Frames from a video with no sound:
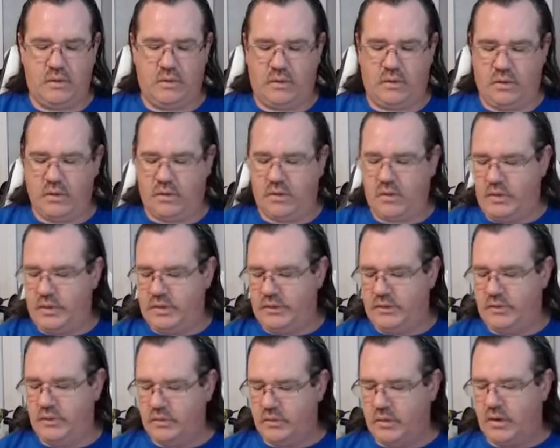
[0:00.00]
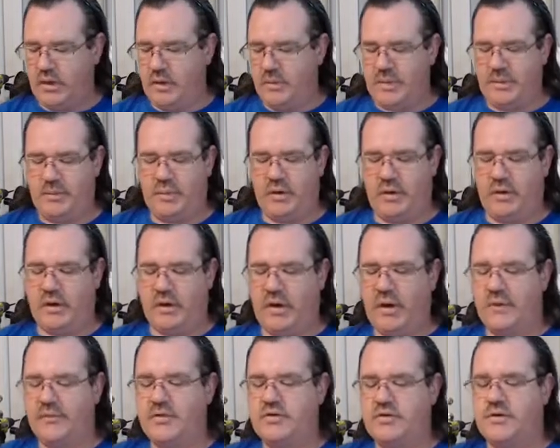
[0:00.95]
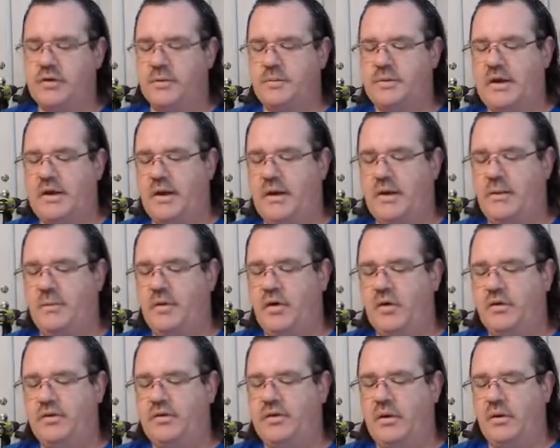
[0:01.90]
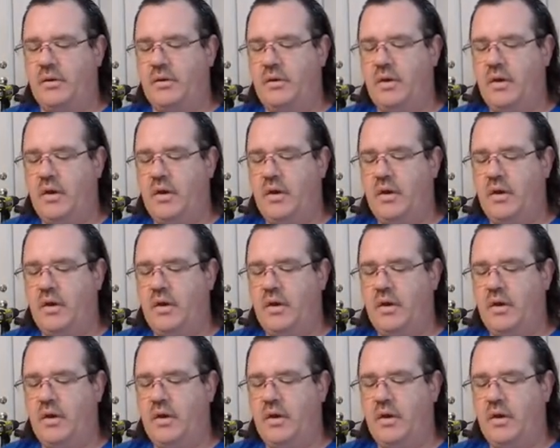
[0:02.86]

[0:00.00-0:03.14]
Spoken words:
you're going to be putting the cover strips on them also.